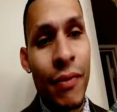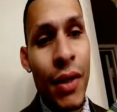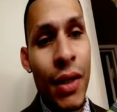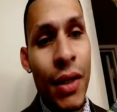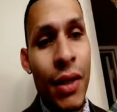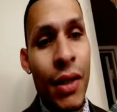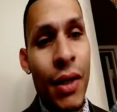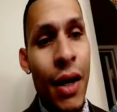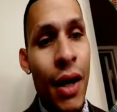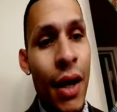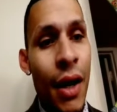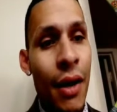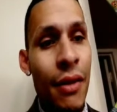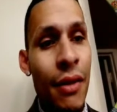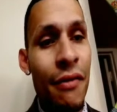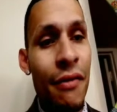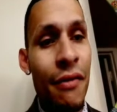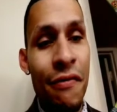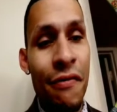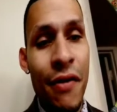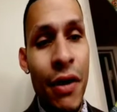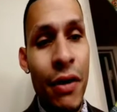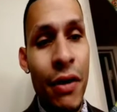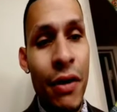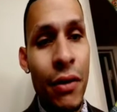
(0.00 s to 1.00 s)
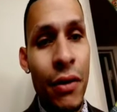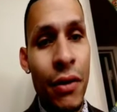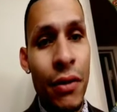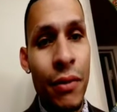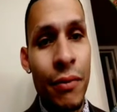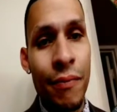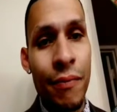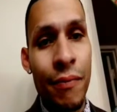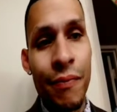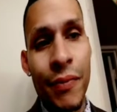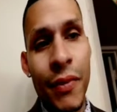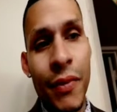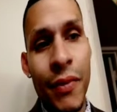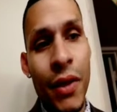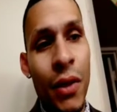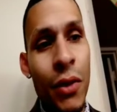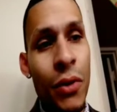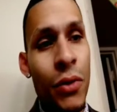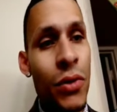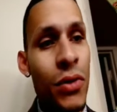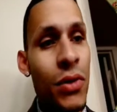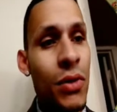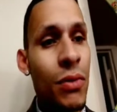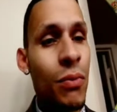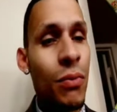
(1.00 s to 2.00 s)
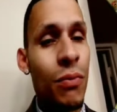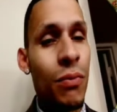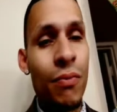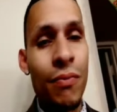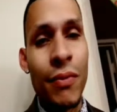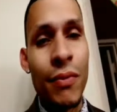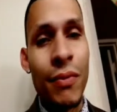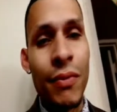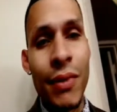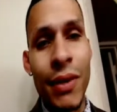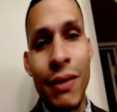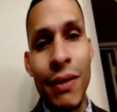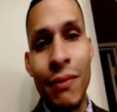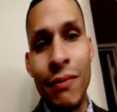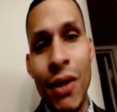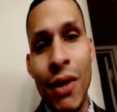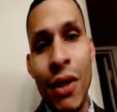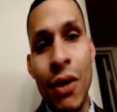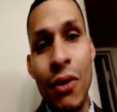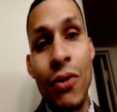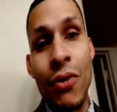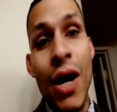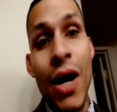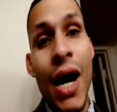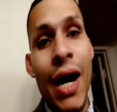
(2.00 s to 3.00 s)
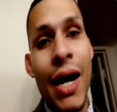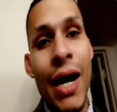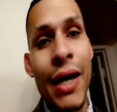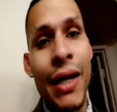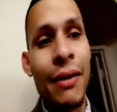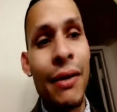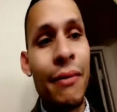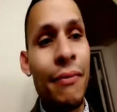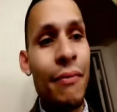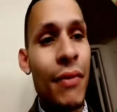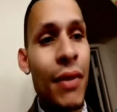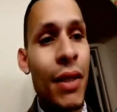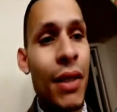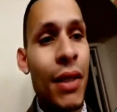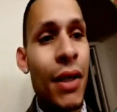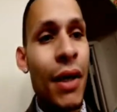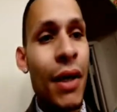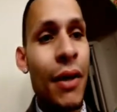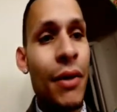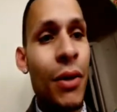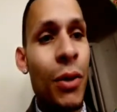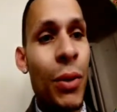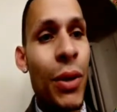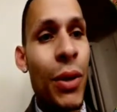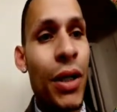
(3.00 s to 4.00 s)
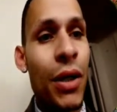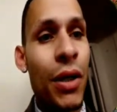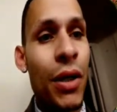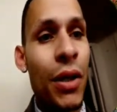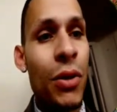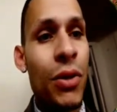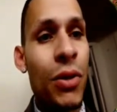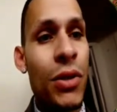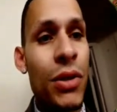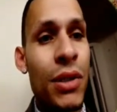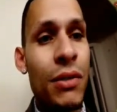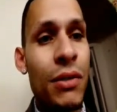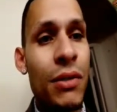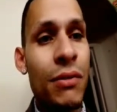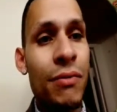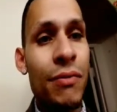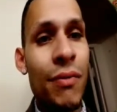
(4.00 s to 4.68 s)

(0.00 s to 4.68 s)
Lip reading: the funnel goes awry, the queen goes in that